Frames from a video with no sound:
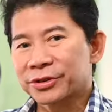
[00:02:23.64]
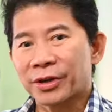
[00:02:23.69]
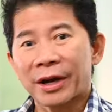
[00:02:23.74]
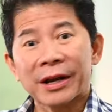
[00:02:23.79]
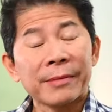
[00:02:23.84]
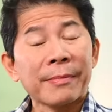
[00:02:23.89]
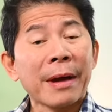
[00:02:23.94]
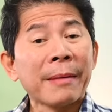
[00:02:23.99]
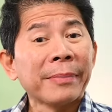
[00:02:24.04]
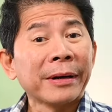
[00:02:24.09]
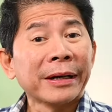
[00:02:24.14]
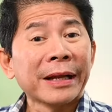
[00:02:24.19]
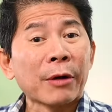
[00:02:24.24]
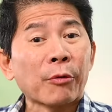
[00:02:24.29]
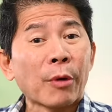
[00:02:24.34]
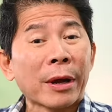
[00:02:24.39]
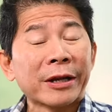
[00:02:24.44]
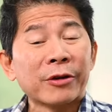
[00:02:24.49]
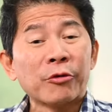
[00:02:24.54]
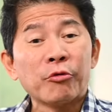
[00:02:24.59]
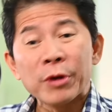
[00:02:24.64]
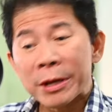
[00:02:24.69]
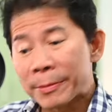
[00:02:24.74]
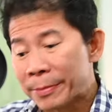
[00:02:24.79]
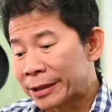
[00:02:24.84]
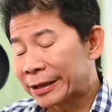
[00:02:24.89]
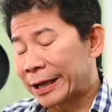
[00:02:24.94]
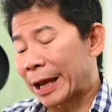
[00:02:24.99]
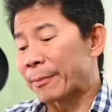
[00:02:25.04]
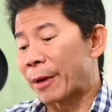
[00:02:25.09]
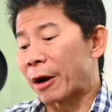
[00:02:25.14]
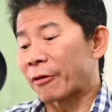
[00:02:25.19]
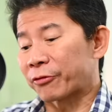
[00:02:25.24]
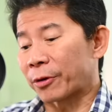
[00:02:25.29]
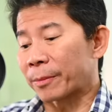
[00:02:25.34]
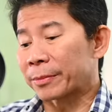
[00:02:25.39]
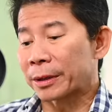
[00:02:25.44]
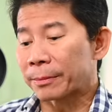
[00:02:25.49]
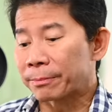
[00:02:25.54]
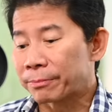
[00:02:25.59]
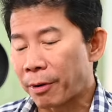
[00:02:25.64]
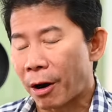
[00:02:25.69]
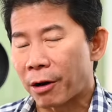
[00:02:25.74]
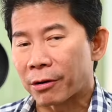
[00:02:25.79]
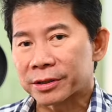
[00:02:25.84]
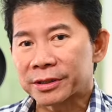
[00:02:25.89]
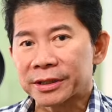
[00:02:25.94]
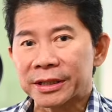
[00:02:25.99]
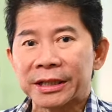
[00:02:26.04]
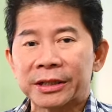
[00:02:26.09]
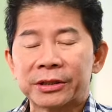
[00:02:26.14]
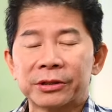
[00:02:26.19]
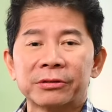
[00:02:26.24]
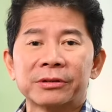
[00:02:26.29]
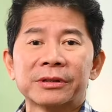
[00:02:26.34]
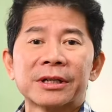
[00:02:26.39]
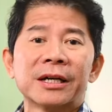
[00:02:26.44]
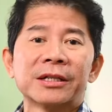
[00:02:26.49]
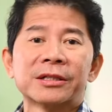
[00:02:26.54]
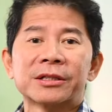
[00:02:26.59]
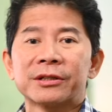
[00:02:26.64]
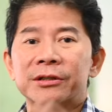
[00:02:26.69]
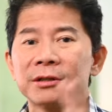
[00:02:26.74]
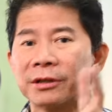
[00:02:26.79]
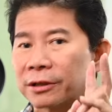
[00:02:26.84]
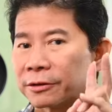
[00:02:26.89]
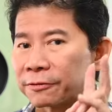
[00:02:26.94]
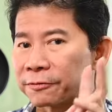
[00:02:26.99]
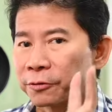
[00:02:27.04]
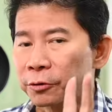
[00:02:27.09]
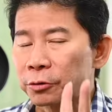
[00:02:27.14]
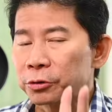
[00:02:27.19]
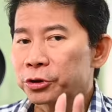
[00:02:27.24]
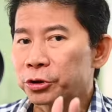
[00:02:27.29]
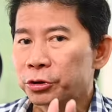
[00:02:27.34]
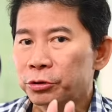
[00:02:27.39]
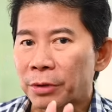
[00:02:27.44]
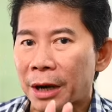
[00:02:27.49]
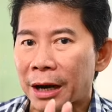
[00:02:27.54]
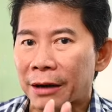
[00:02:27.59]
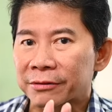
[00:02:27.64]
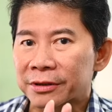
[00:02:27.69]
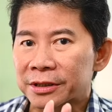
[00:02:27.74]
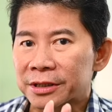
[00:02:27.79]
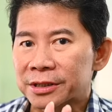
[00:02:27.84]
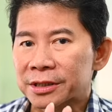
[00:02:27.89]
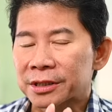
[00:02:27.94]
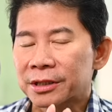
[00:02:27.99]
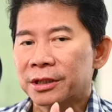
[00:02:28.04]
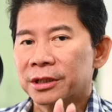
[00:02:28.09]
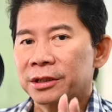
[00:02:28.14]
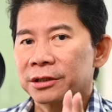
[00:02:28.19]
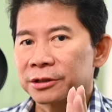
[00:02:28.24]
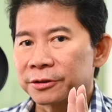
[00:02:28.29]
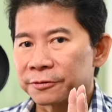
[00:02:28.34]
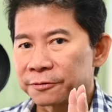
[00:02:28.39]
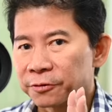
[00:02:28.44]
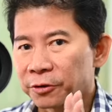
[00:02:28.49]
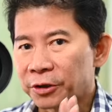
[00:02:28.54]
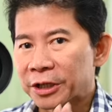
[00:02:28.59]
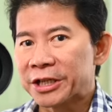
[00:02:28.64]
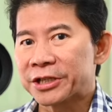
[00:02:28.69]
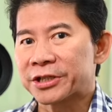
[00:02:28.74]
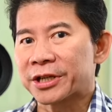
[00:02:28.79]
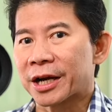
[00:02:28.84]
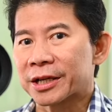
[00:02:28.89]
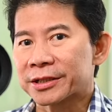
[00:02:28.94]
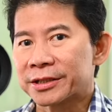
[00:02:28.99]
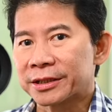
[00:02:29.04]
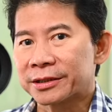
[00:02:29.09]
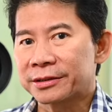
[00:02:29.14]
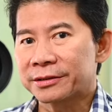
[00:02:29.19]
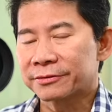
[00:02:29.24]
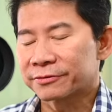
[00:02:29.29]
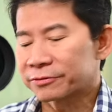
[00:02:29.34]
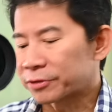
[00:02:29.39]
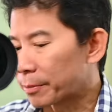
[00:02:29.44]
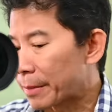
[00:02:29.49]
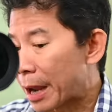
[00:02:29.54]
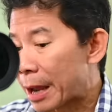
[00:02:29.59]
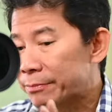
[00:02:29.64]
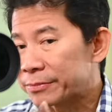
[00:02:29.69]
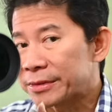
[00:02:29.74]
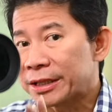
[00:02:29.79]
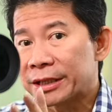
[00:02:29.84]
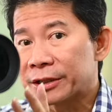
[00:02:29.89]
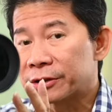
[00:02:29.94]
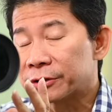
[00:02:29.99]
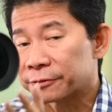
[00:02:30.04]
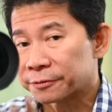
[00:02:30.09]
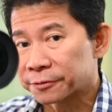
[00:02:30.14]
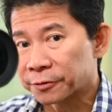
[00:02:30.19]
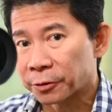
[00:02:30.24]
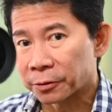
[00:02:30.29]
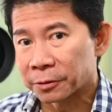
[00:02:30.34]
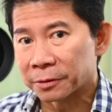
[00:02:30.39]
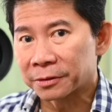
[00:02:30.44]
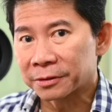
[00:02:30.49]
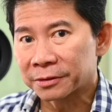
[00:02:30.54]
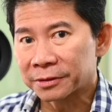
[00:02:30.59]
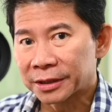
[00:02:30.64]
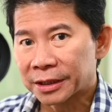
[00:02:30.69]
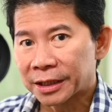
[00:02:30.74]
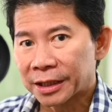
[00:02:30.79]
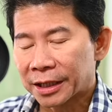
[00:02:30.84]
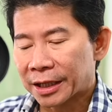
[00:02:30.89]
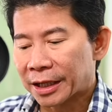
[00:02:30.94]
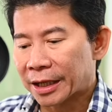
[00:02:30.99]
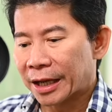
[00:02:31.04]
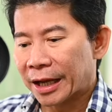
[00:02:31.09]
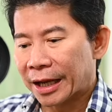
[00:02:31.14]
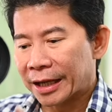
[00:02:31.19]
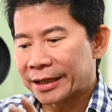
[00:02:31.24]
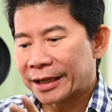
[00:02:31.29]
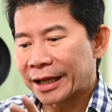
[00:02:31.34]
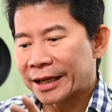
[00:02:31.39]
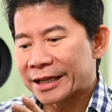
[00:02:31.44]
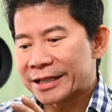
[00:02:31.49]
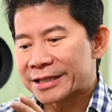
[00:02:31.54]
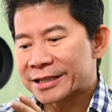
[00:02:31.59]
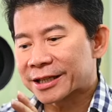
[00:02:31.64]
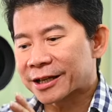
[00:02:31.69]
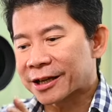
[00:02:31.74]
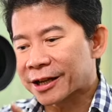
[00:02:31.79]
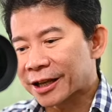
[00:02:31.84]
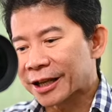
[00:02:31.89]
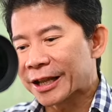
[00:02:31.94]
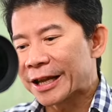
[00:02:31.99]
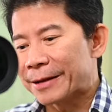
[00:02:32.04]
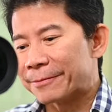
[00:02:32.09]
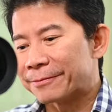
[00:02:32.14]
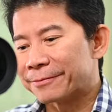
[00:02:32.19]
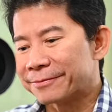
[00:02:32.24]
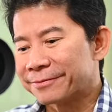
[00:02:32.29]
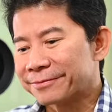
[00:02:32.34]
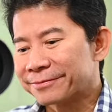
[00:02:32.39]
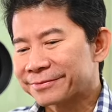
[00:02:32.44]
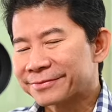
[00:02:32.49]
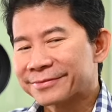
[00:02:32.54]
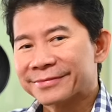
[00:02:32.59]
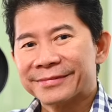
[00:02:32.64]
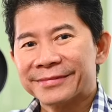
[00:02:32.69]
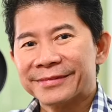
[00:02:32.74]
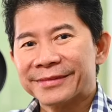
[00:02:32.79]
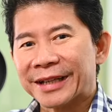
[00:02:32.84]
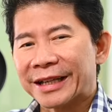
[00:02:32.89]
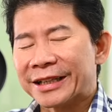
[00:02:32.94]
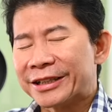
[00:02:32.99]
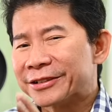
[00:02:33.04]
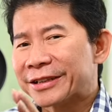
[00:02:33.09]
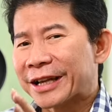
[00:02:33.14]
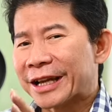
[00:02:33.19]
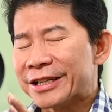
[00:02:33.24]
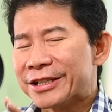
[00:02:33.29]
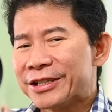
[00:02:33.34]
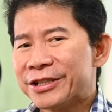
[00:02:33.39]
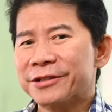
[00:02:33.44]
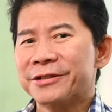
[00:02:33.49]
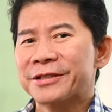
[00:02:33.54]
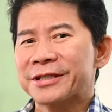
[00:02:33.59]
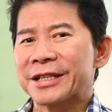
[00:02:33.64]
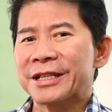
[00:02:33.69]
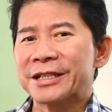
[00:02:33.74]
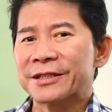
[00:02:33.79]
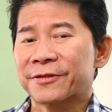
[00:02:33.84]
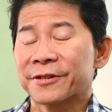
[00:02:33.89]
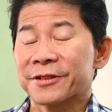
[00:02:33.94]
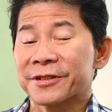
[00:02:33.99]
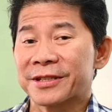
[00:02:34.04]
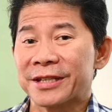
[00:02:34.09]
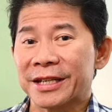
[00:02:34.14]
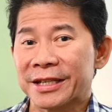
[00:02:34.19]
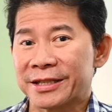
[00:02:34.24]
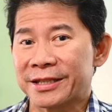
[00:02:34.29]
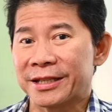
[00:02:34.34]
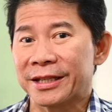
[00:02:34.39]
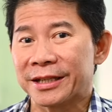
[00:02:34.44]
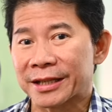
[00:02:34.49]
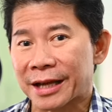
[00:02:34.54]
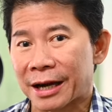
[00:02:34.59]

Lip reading: So I remember that when the Weebil came out from the box, it took us a full 2 hours to fully charge it from empty to full, and then it's claimed that you can use this for 16